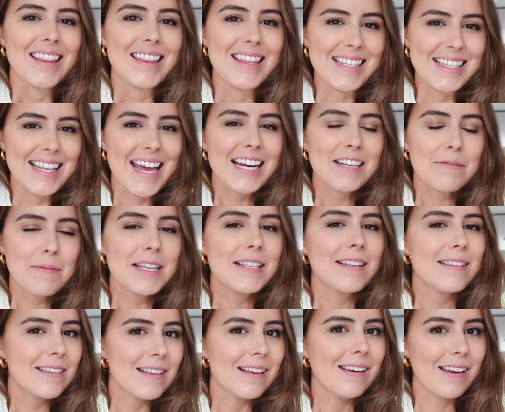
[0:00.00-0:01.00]
This next
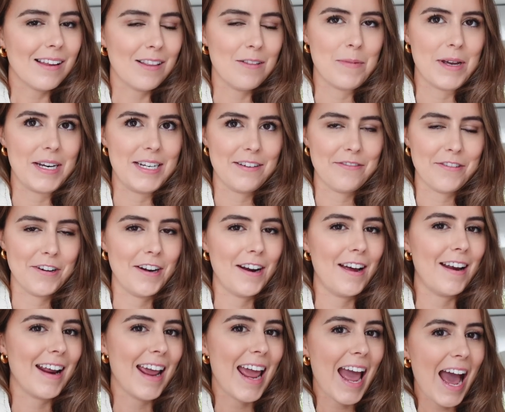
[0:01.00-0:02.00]
piece is a little bit different
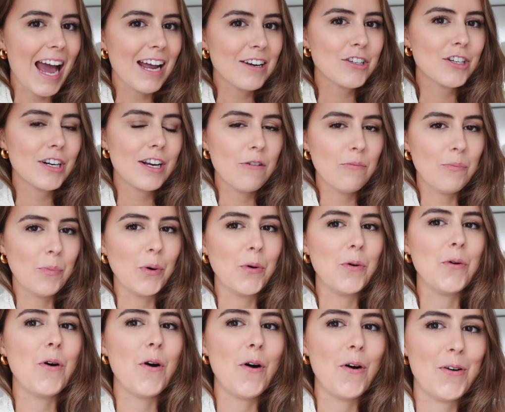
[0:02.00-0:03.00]
and I actually
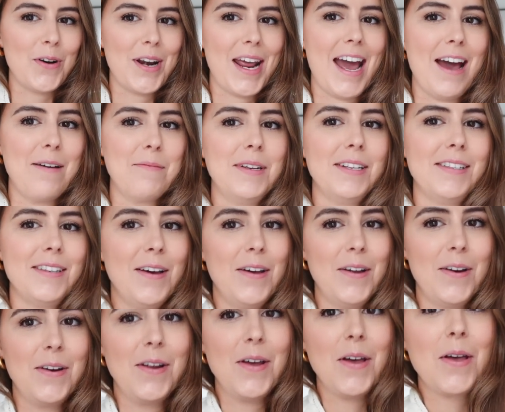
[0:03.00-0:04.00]
bought on
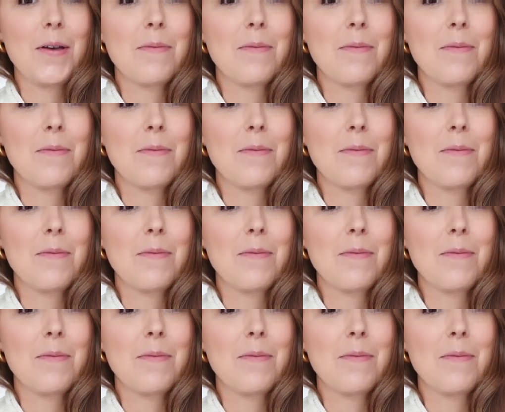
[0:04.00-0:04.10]
Amazon,